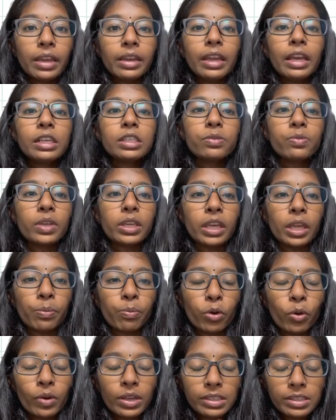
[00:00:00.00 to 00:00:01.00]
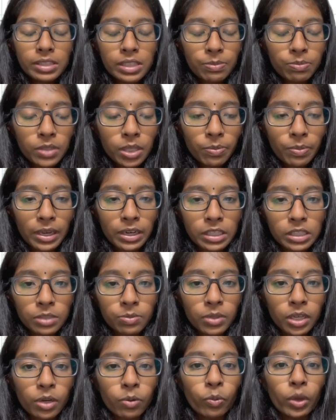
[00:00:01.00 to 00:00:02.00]
Next, we can provide symptom
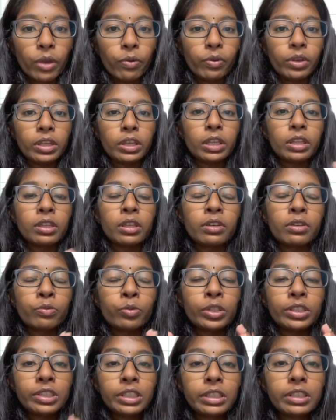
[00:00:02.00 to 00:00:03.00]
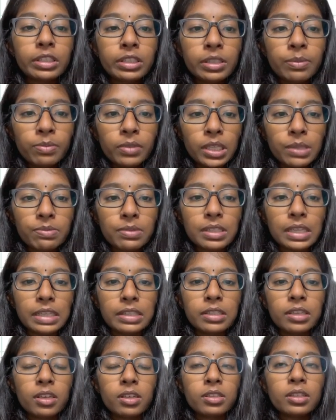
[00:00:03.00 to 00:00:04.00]
management where we treat the symptoms
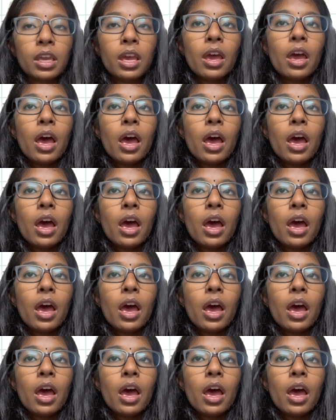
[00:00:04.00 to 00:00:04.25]
such as